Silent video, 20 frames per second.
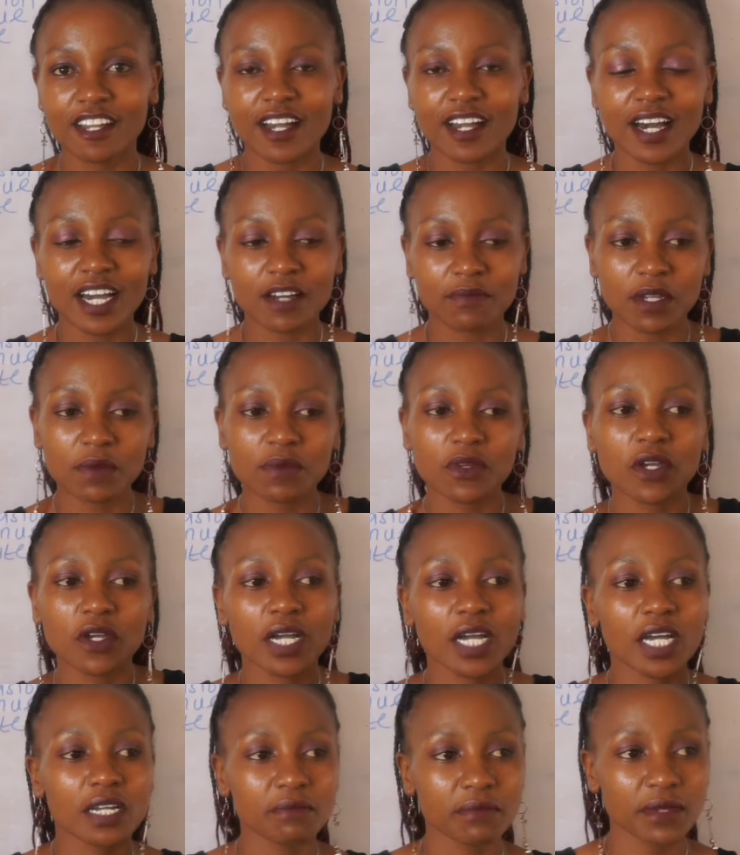And maybe you
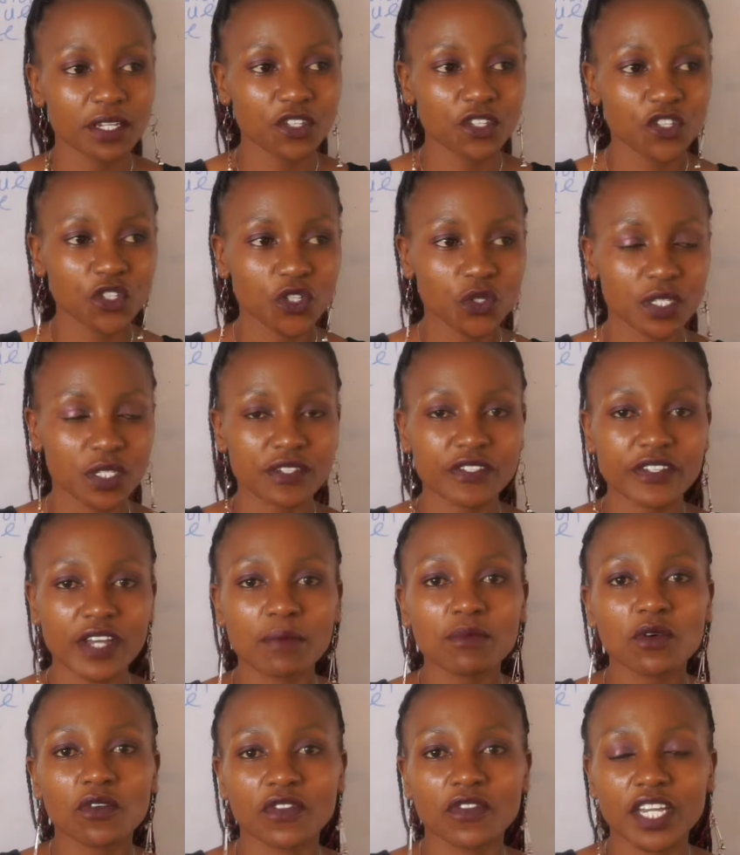can mention
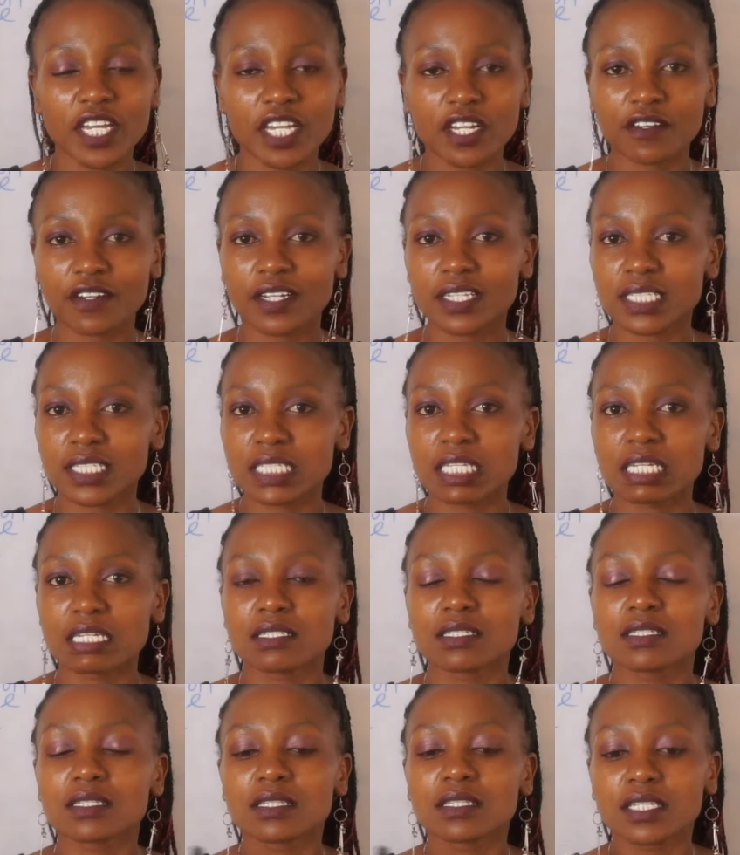some of the areas
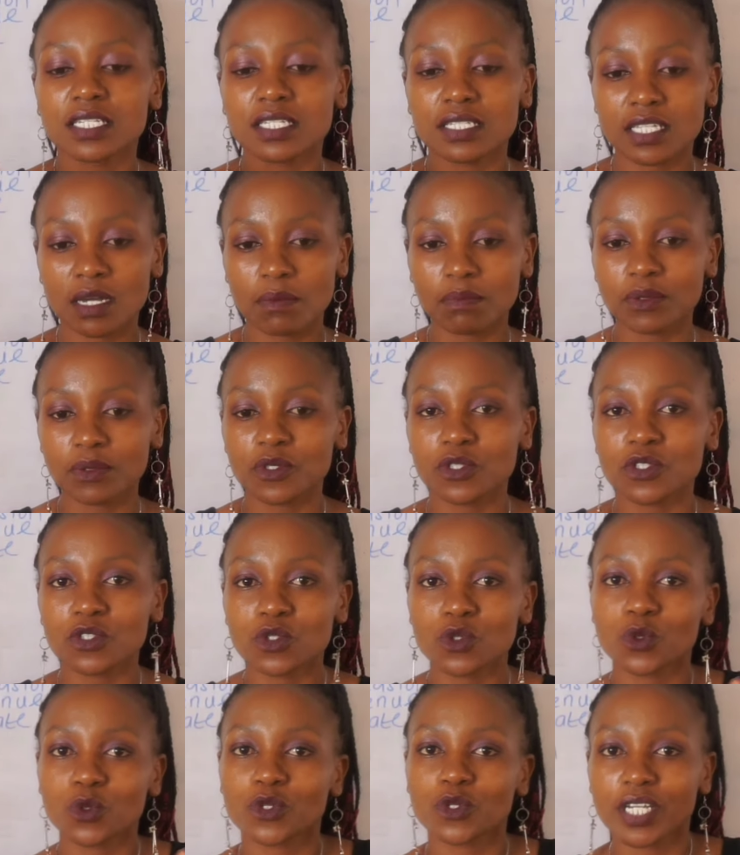that they are supposed
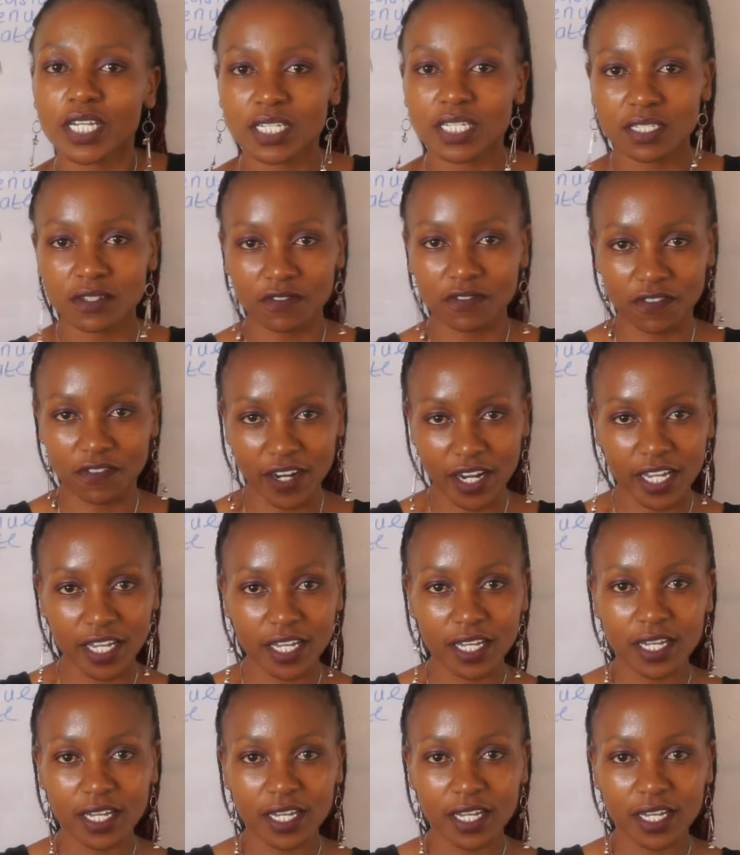to rectify.